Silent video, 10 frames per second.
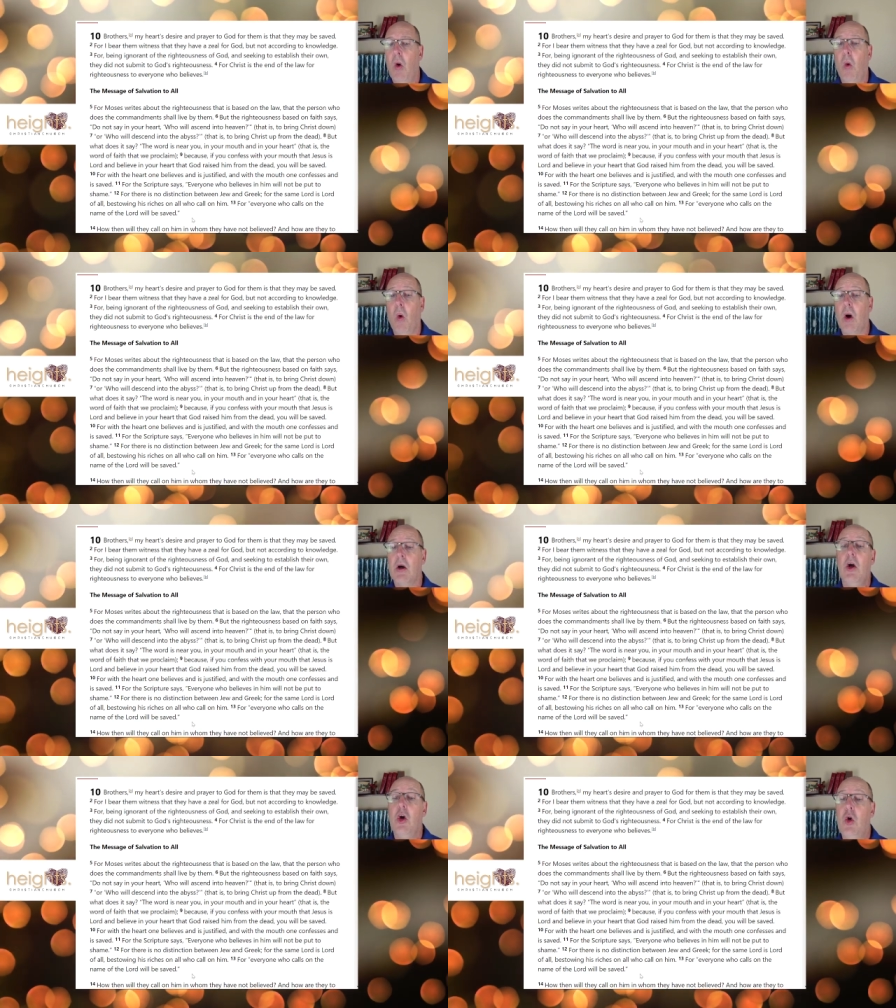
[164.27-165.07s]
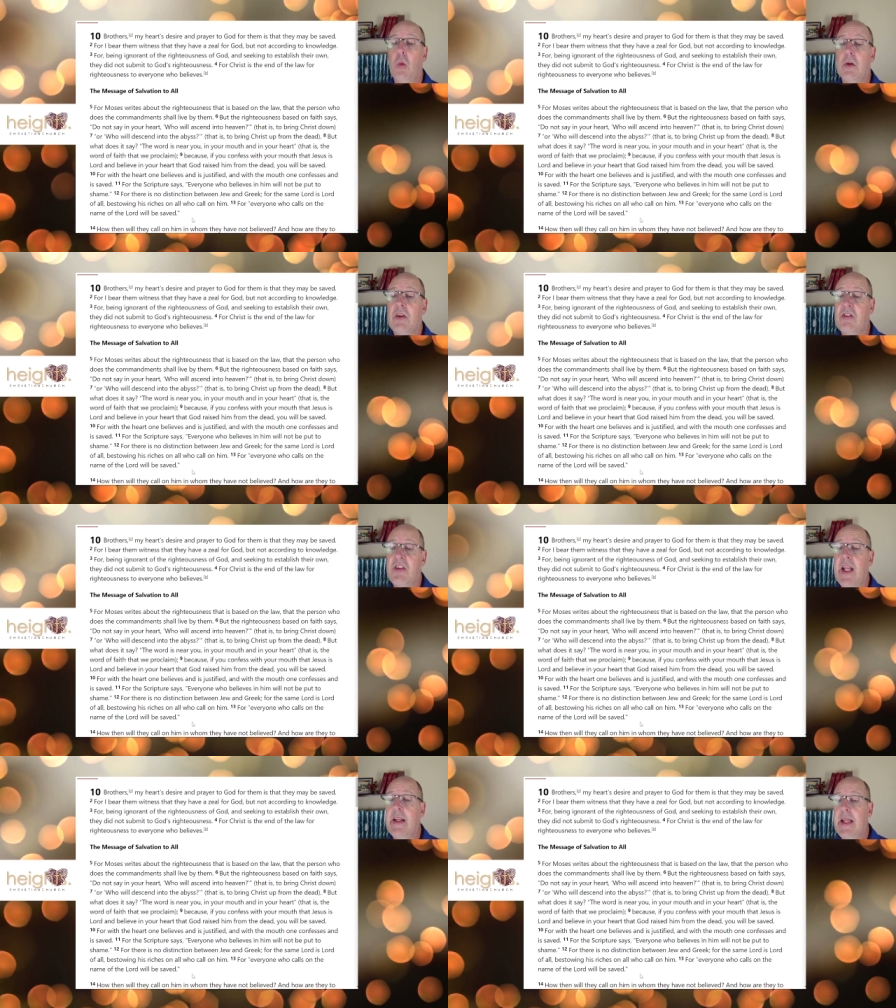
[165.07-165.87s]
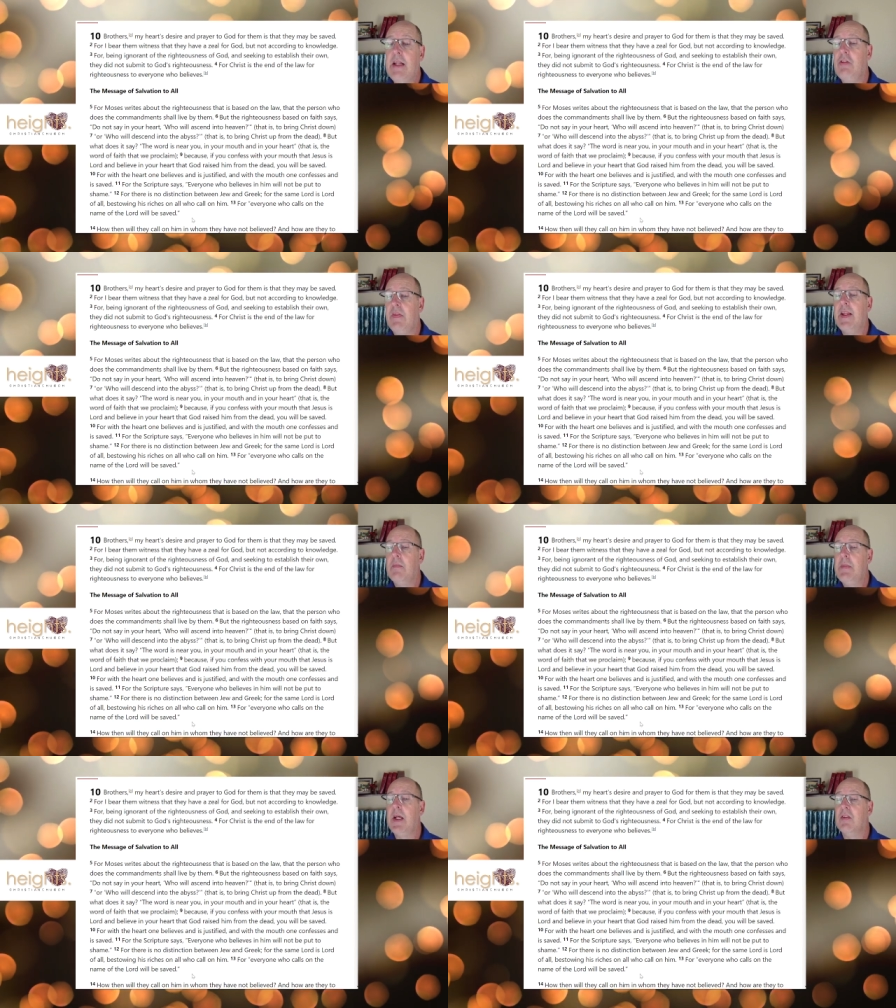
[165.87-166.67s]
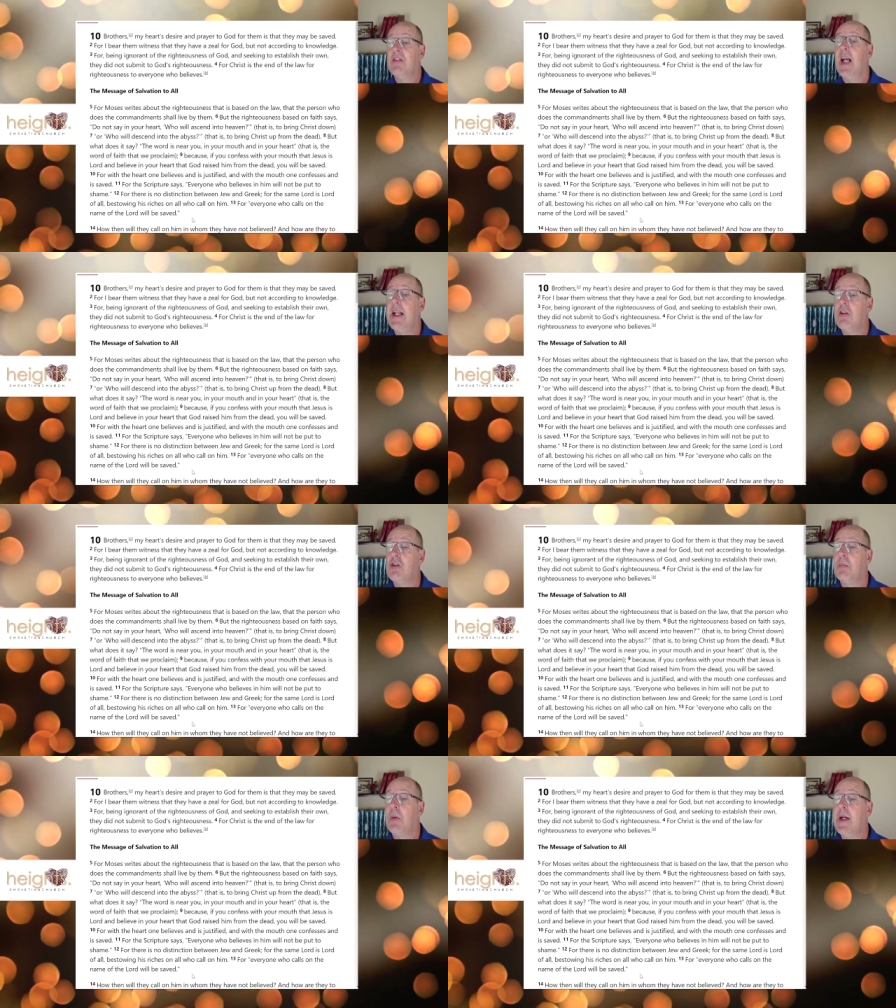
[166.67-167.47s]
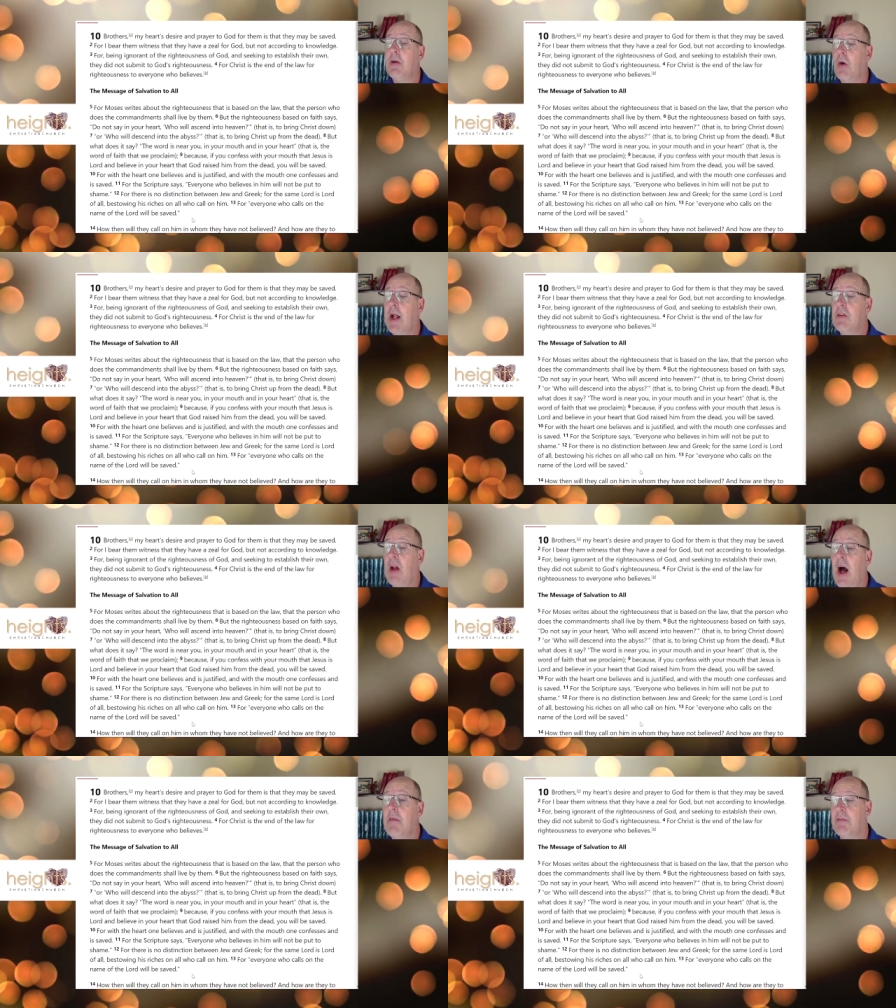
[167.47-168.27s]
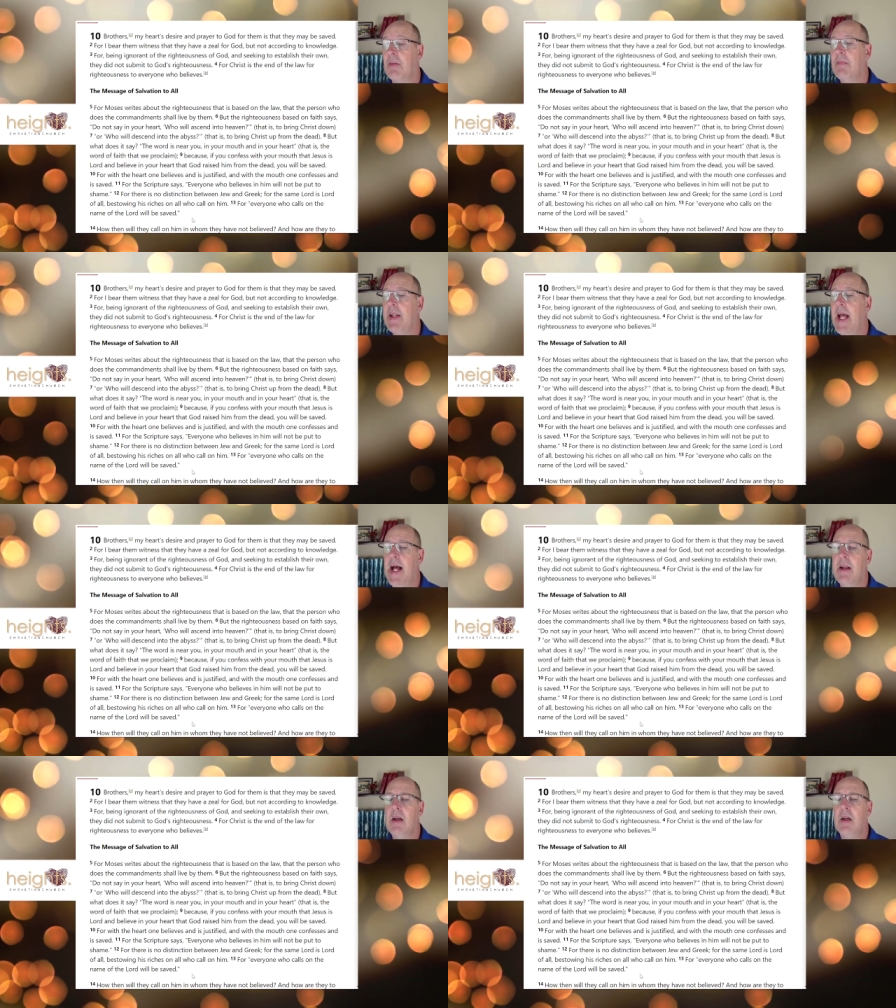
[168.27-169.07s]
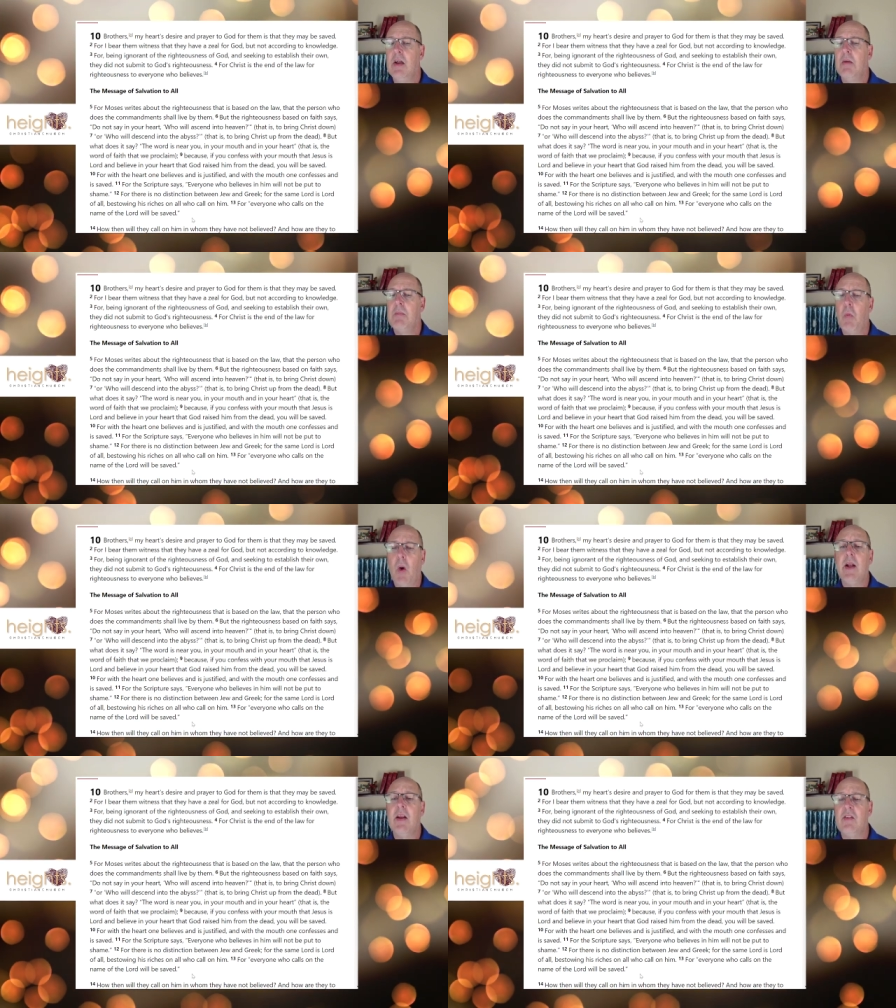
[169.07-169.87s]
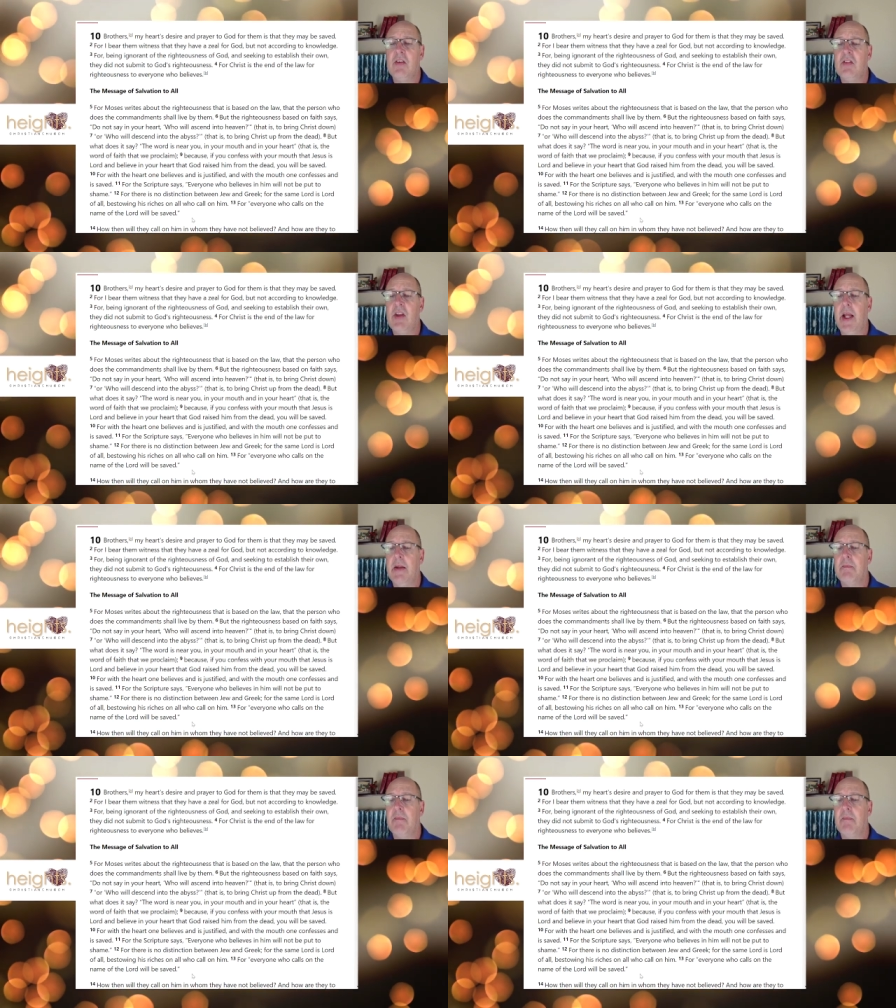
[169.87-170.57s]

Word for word: Or, Who will descend into the abyss? That is to bring Christ up from the dead. But what does it say?